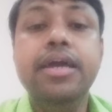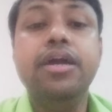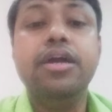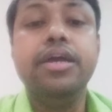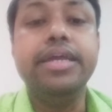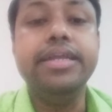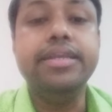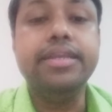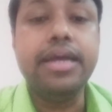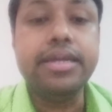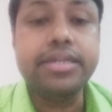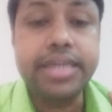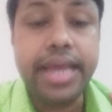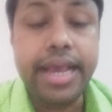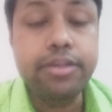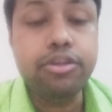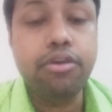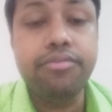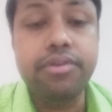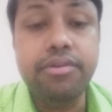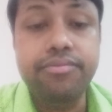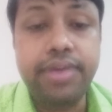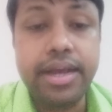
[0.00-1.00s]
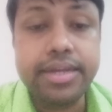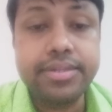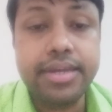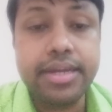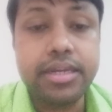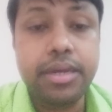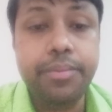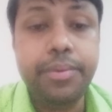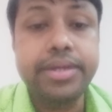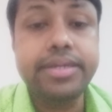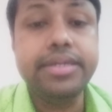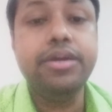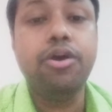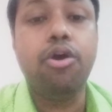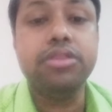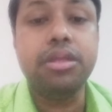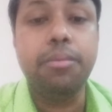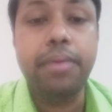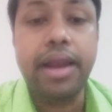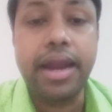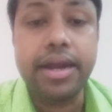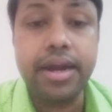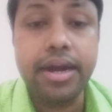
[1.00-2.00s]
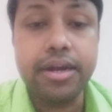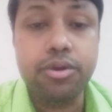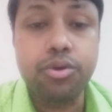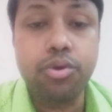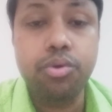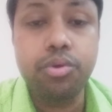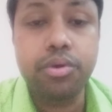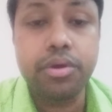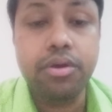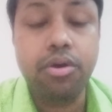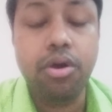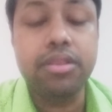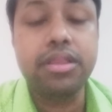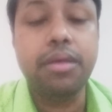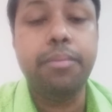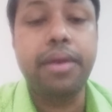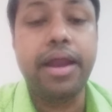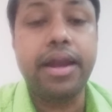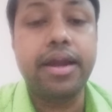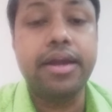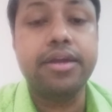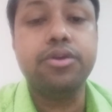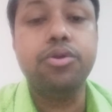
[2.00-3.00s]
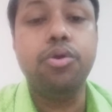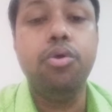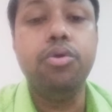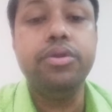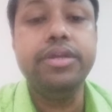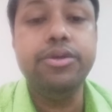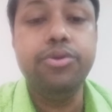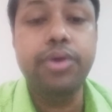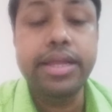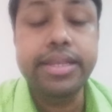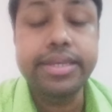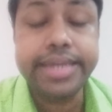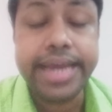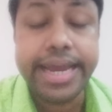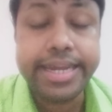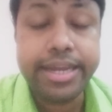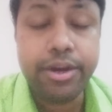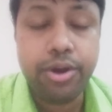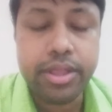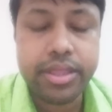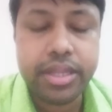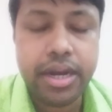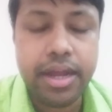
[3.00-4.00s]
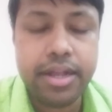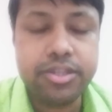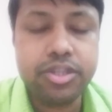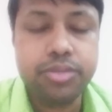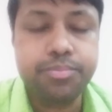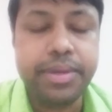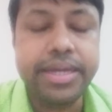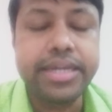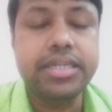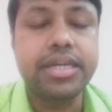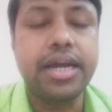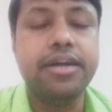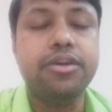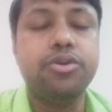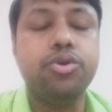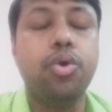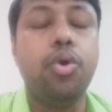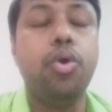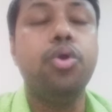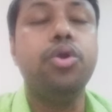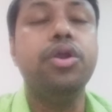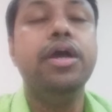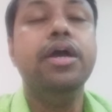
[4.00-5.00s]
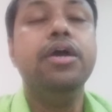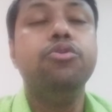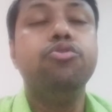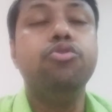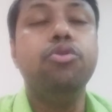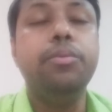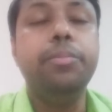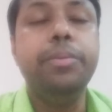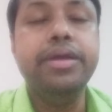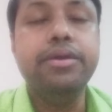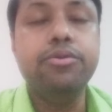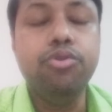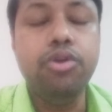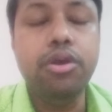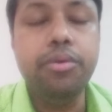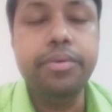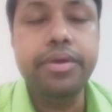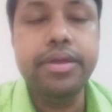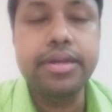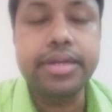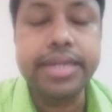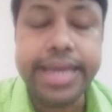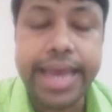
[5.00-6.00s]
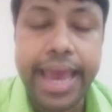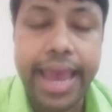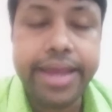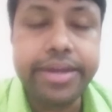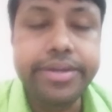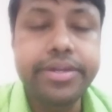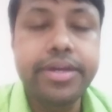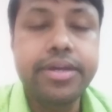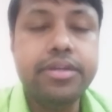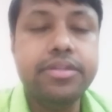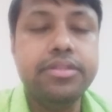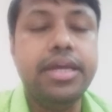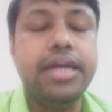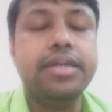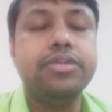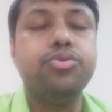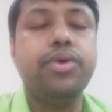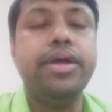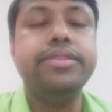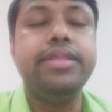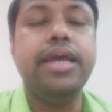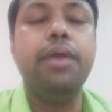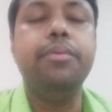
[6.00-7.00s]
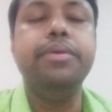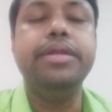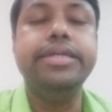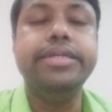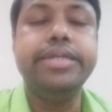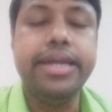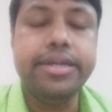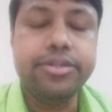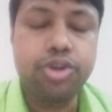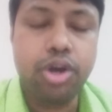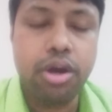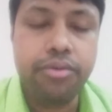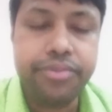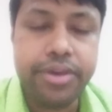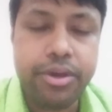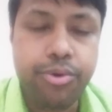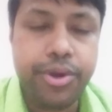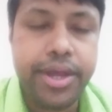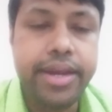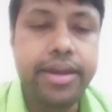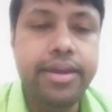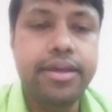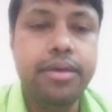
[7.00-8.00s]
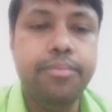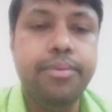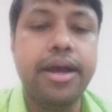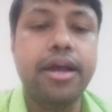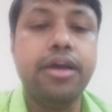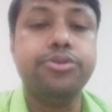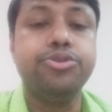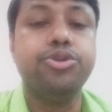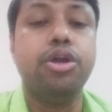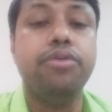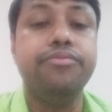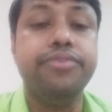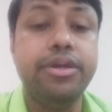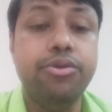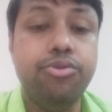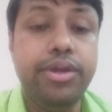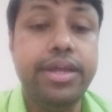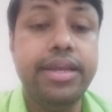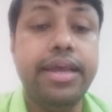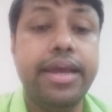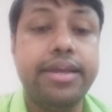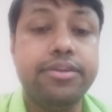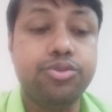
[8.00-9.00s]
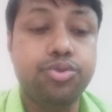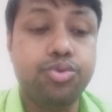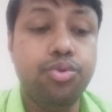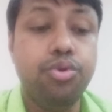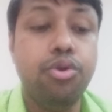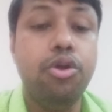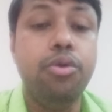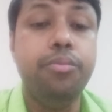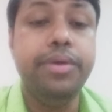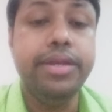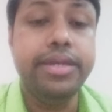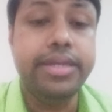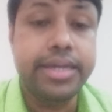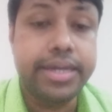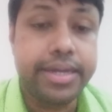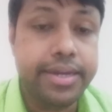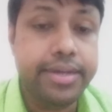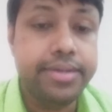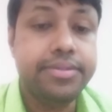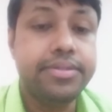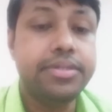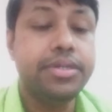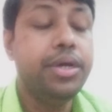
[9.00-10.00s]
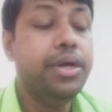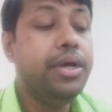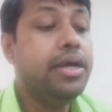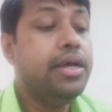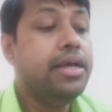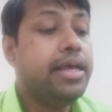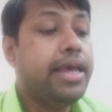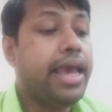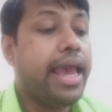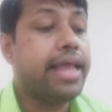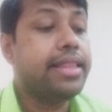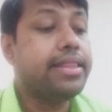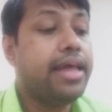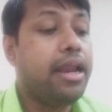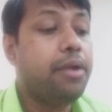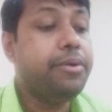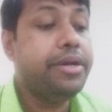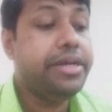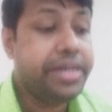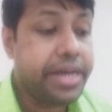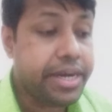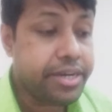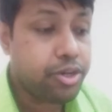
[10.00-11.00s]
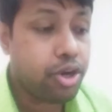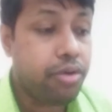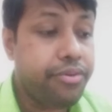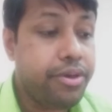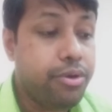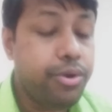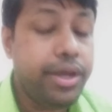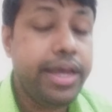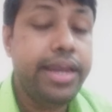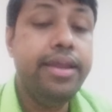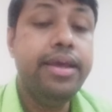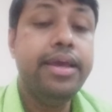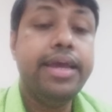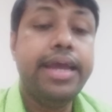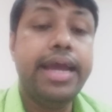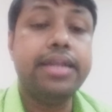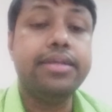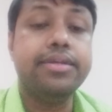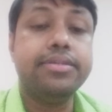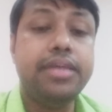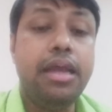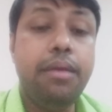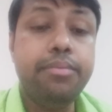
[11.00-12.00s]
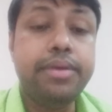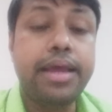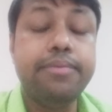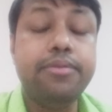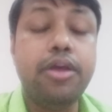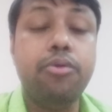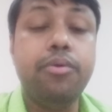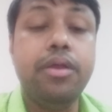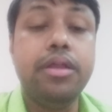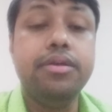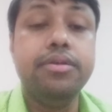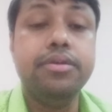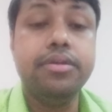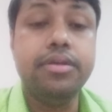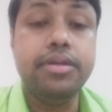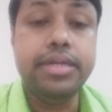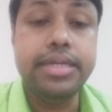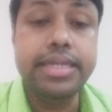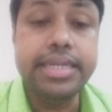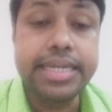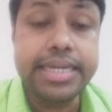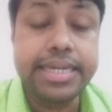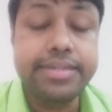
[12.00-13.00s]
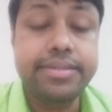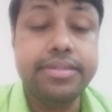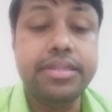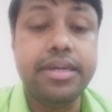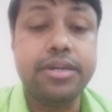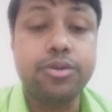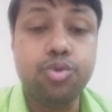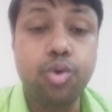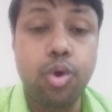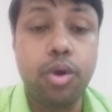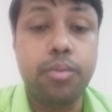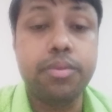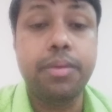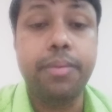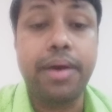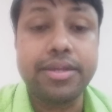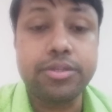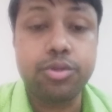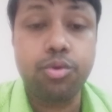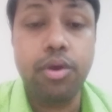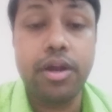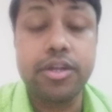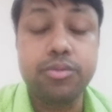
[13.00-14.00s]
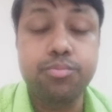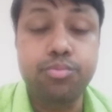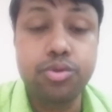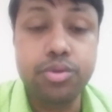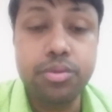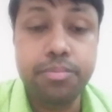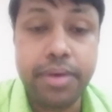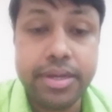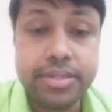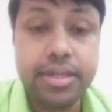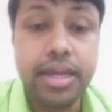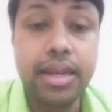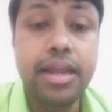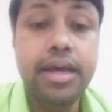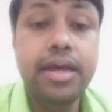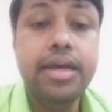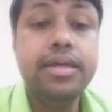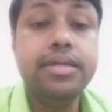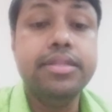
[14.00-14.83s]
In a stage of reflex activity, all the bladder tone, interurethral sphincter tone will be regained. That's why there will be retention of urine, evacuation of urine and stool will be decreased, and there will be retention of urine. At the same time, there will be increase in the tone of the vascular smooth muscle.